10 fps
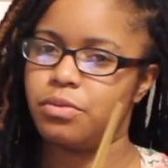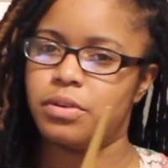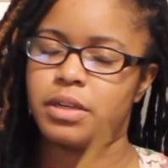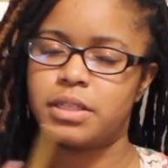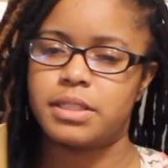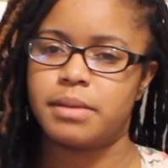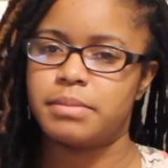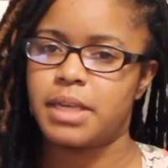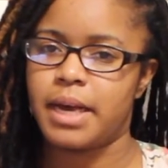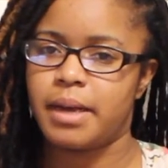or
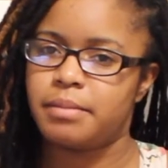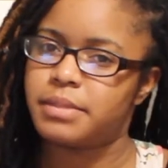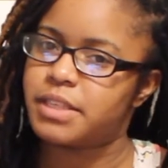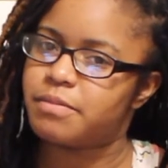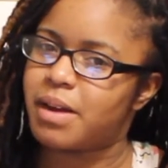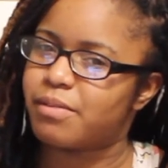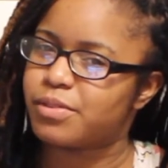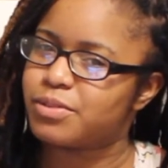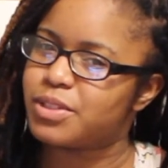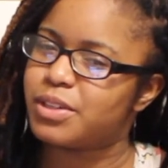sometimes if my
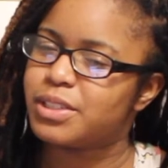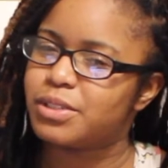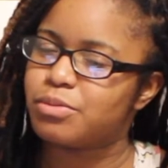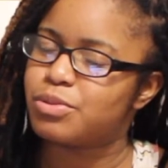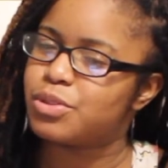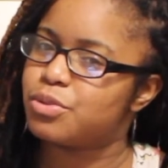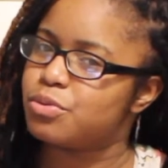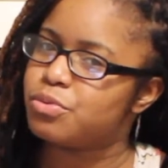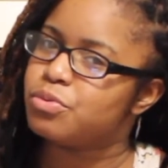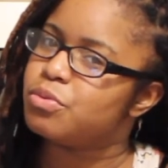roots are a little
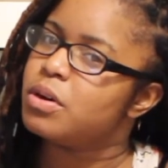too